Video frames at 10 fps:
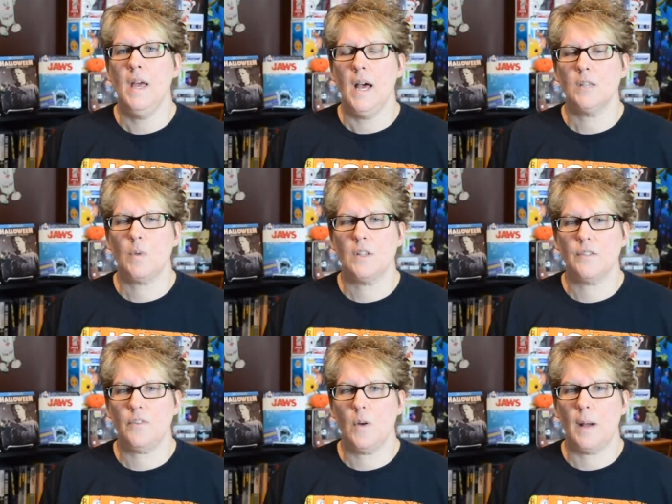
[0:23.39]
as well as
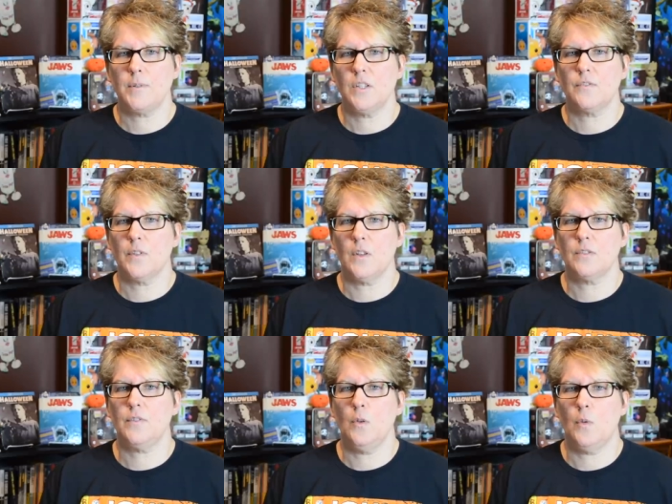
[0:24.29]
a few options for
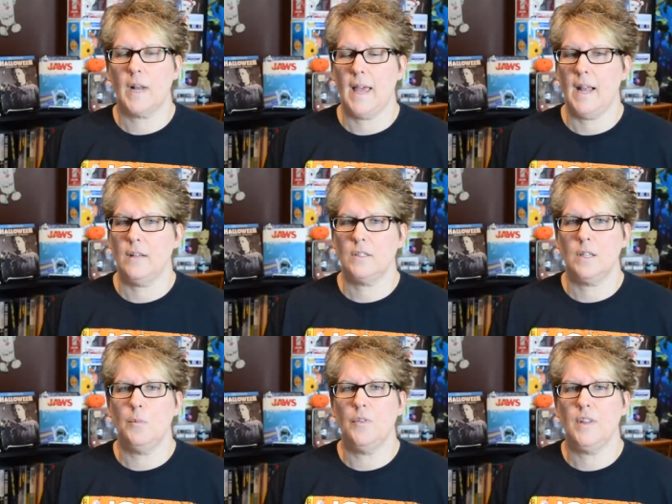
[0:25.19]
those of you who want to head out and
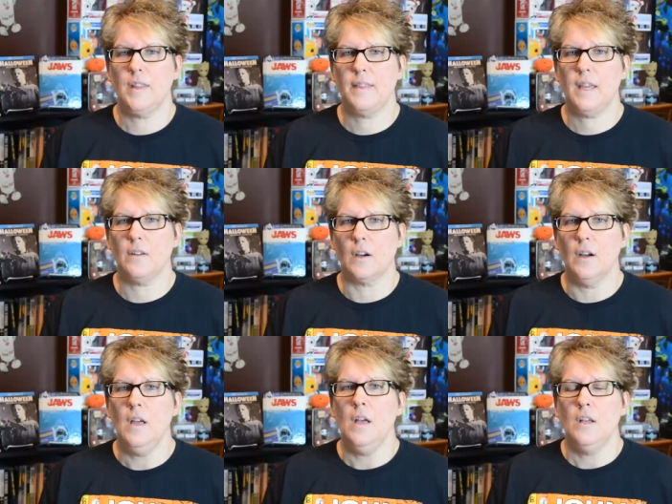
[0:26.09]
see a movie in the theater.
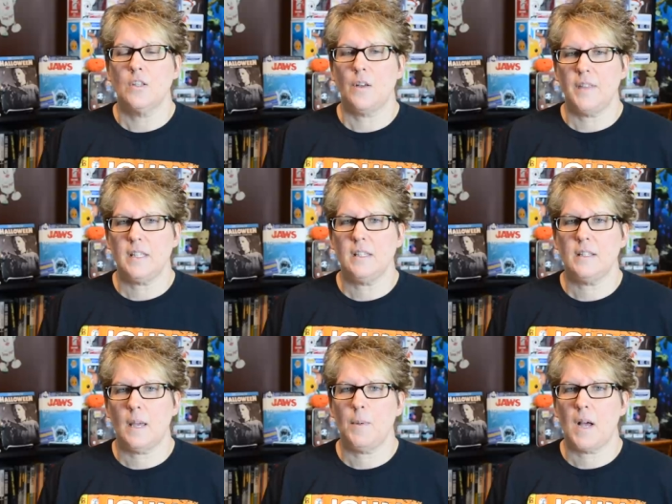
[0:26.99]
So if this is the
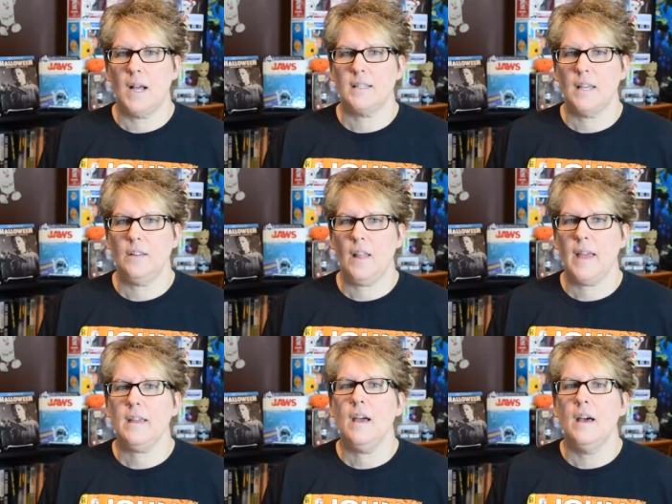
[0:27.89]
type of content you
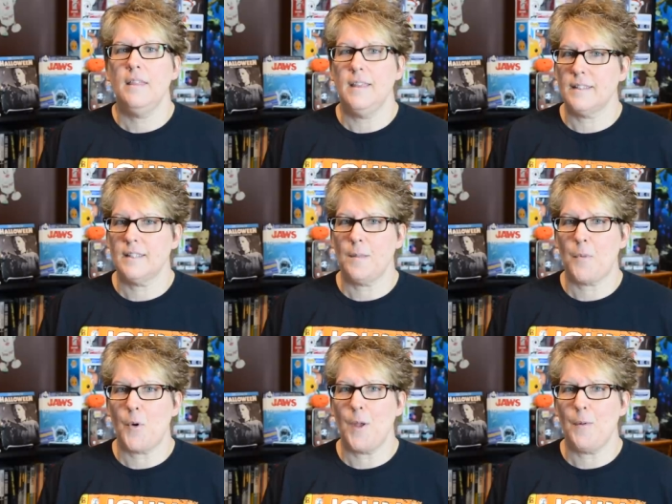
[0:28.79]
like, this is the
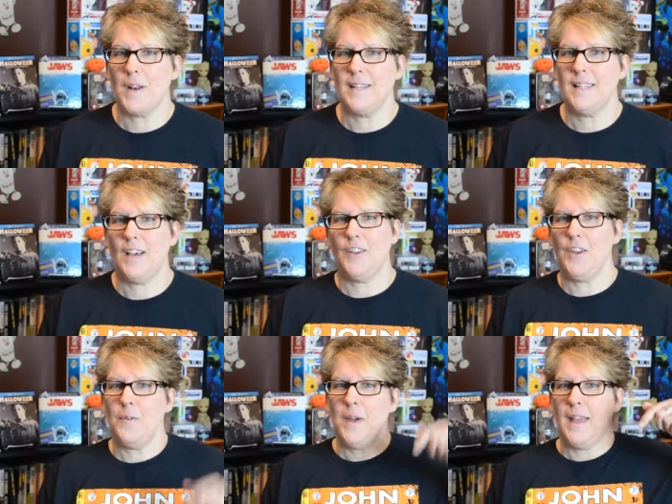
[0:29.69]
point when I tell
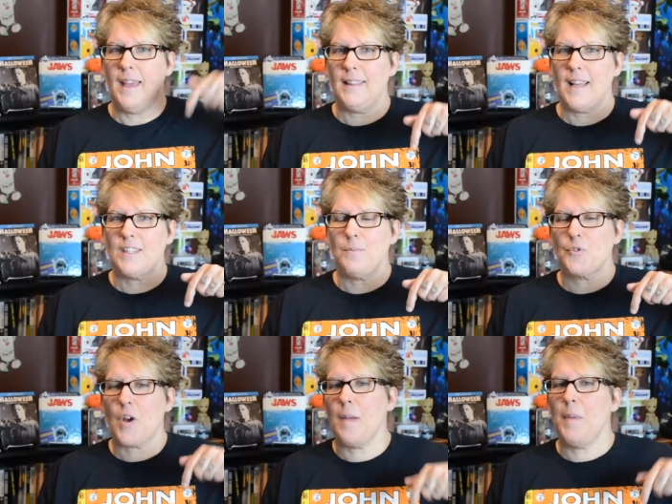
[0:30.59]
you, hit that
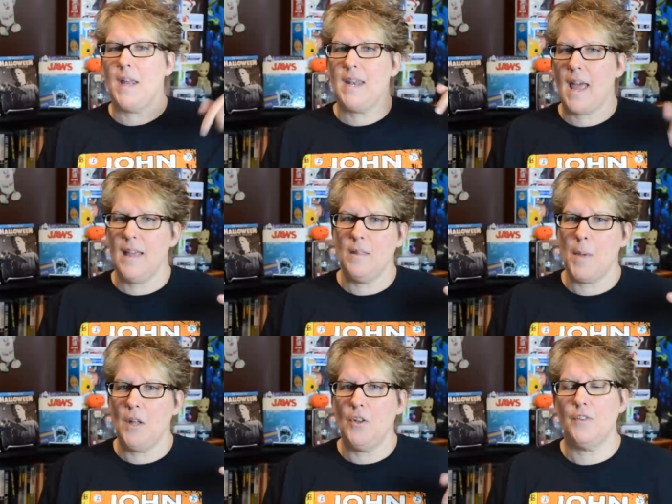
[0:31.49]
subscribe button and the
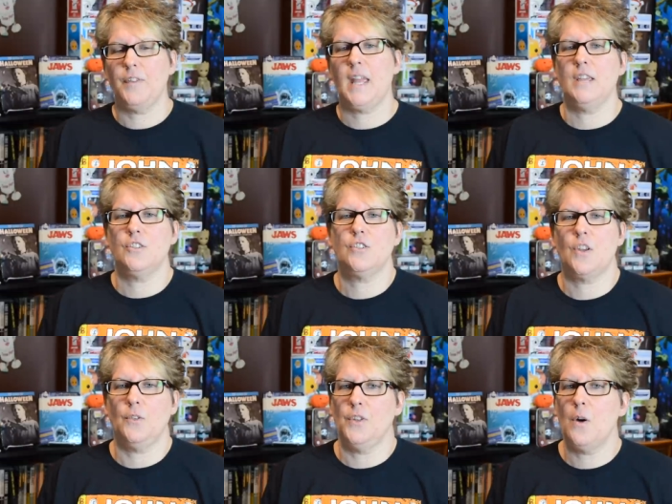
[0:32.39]
bell notification so
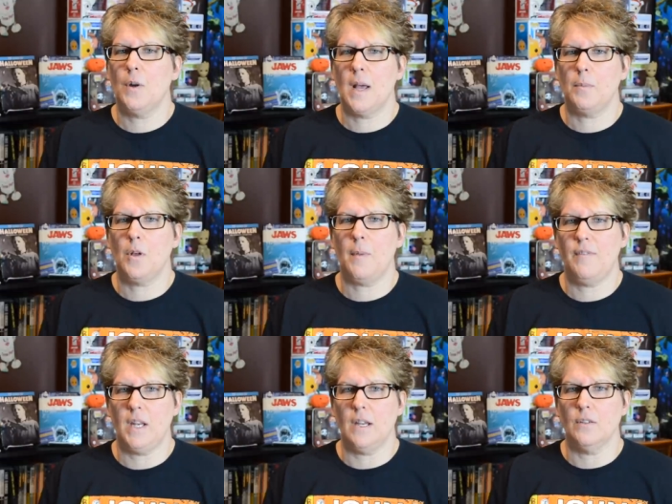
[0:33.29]
you'll know when I upload my
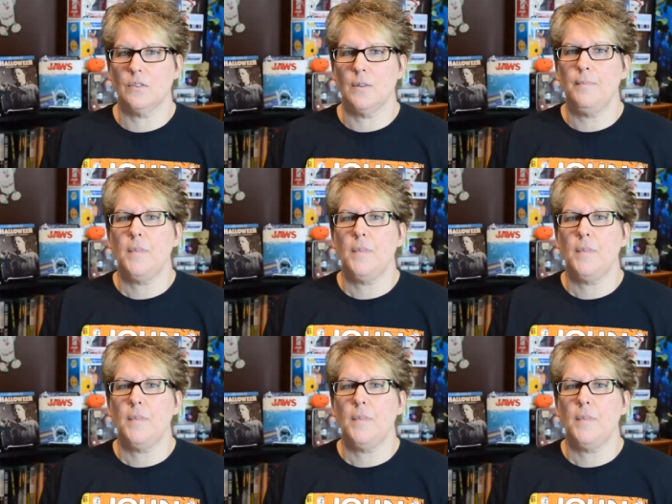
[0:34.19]
videos.